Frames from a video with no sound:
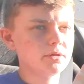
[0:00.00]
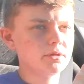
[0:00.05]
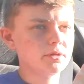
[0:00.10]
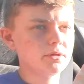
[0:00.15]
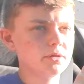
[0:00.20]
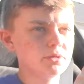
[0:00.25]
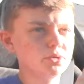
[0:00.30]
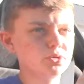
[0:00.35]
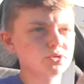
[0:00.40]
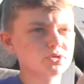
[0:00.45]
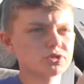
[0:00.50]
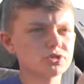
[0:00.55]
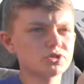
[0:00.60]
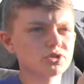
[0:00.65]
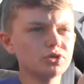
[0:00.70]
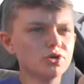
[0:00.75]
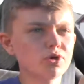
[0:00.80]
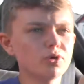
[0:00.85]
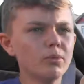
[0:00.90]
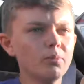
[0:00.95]
it used
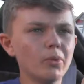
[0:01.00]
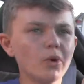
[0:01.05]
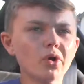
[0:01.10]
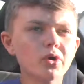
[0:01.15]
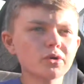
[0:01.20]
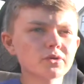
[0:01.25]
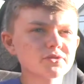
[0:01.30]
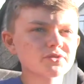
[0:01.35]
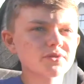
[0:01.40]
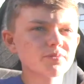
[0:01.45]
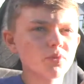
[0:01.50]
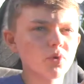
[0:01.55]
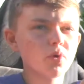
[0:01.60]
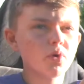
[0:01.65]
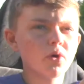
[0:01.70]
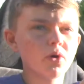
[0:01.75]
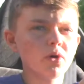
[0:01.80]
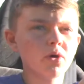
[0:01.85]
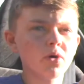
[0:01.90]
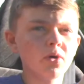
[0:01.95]
to burn some
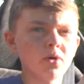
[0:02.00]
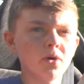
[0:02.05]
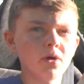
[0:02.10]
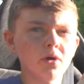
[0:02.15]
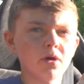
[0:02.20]
oil.